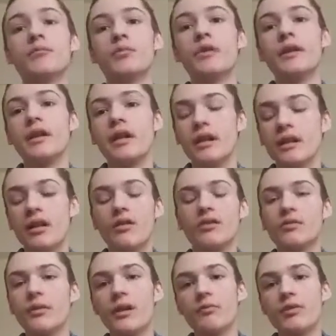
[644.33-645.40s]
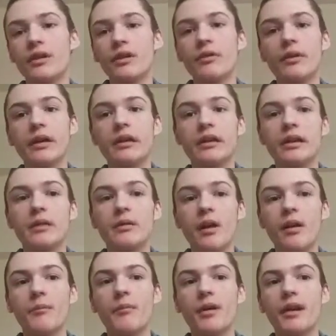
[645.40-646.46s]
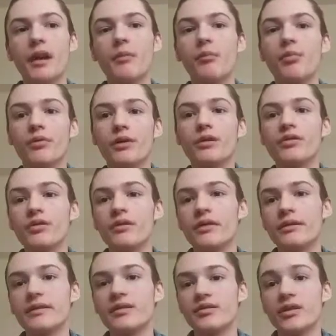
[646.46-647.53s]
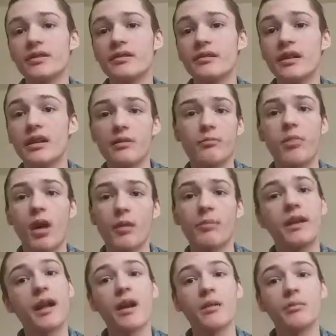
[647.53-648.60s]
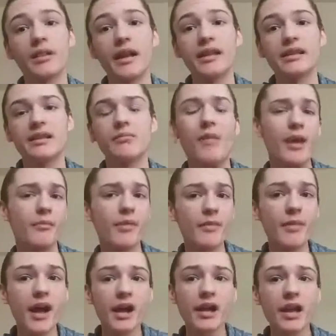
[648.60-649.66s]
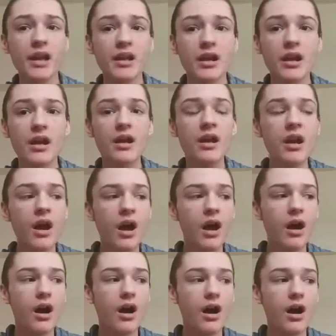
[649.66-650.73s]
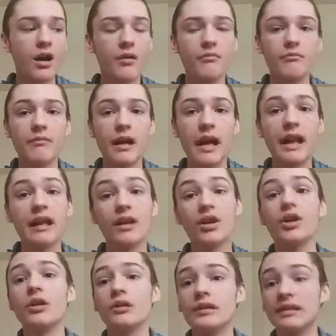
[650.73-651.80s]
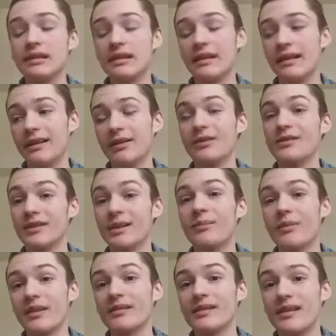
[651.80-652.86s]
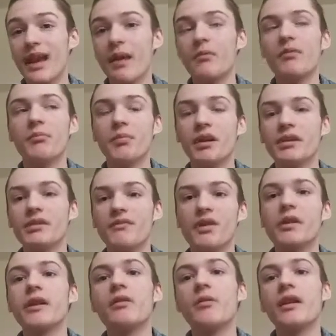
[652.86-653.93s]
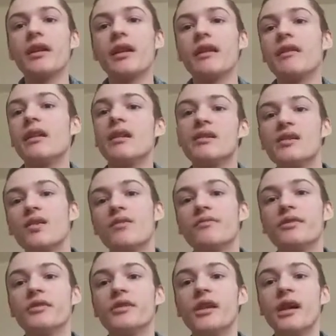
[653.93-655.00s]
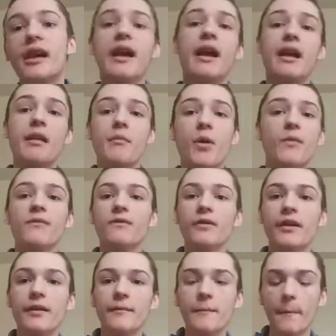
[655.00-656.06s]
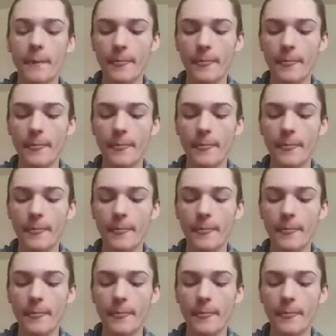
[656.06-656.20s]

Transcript: Pretty, it goes away pretty quickly, but I'm pretty sure that's just it popping out of place and maybe back in. Um, and it hurts. It hurts like being stabbed, but it's very quick and then it's over, and I'm over it.